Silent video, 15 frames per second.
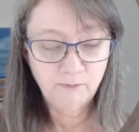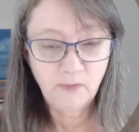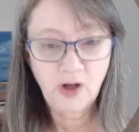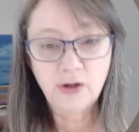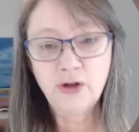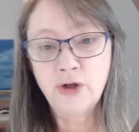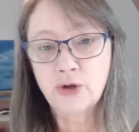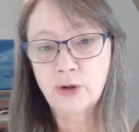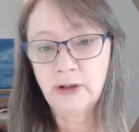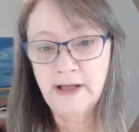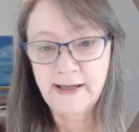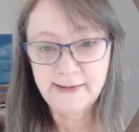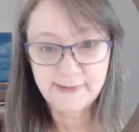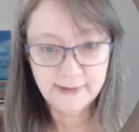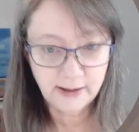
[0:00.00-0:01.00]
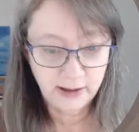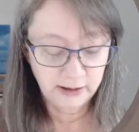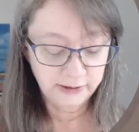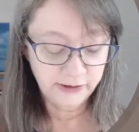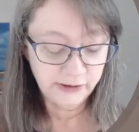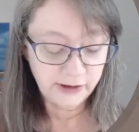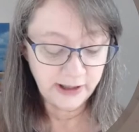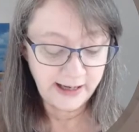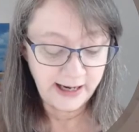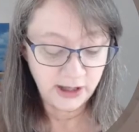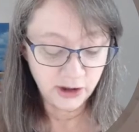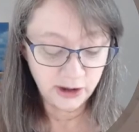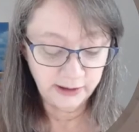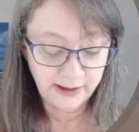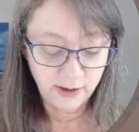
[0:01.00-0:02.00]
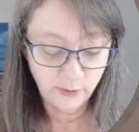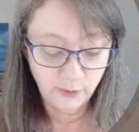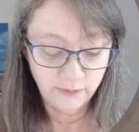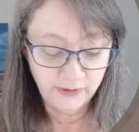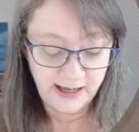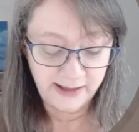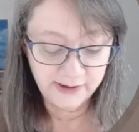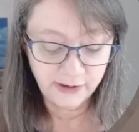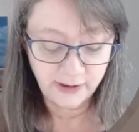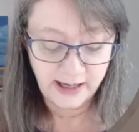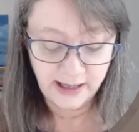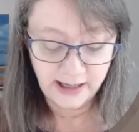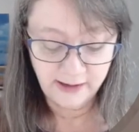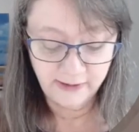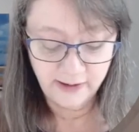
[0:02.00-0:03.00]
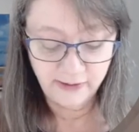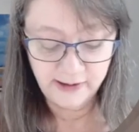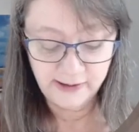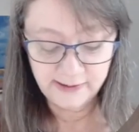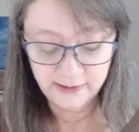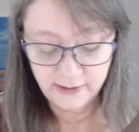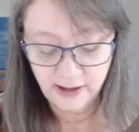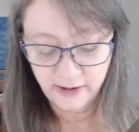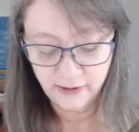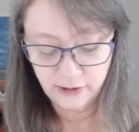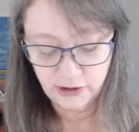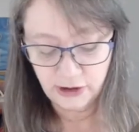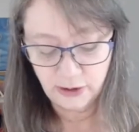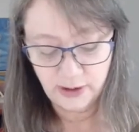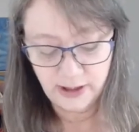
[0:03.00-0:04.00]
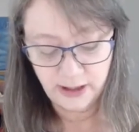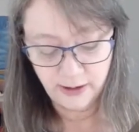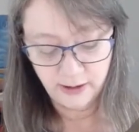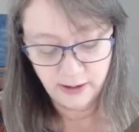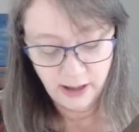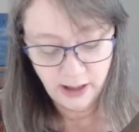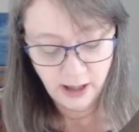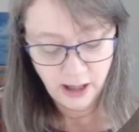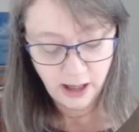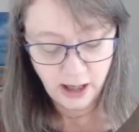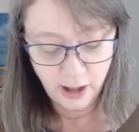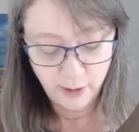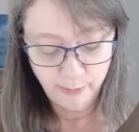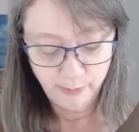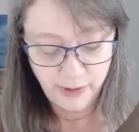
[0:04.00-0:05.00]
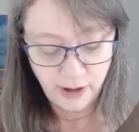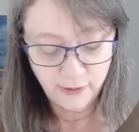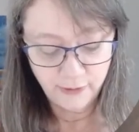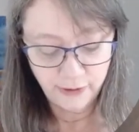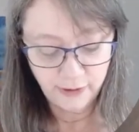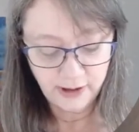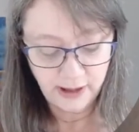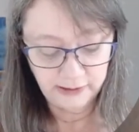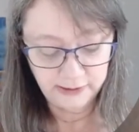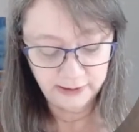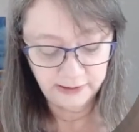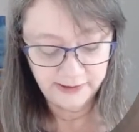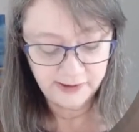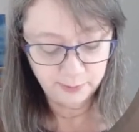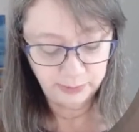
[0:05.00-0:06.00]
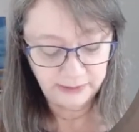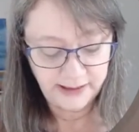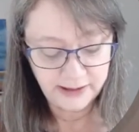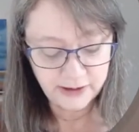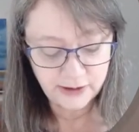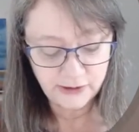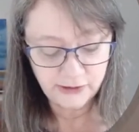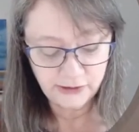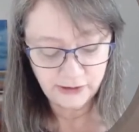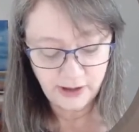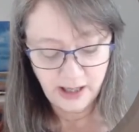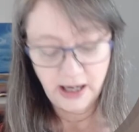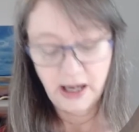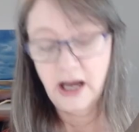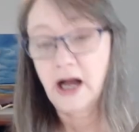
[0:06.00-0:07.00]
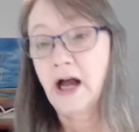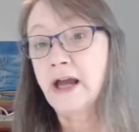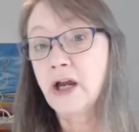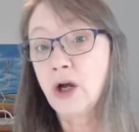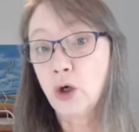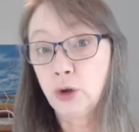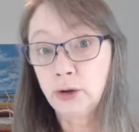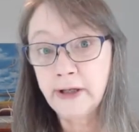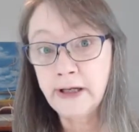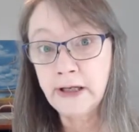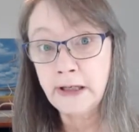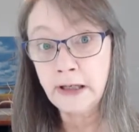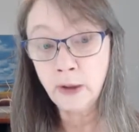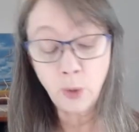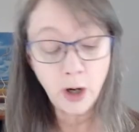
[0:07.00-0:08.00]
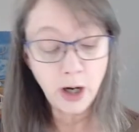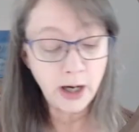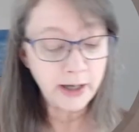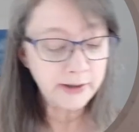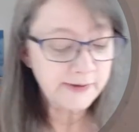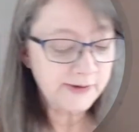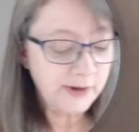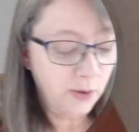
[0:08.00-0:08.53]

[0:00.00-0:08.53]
neutralize colors occasionally. That's great. And then these other 2 here are both colorless blenders. I only need one, so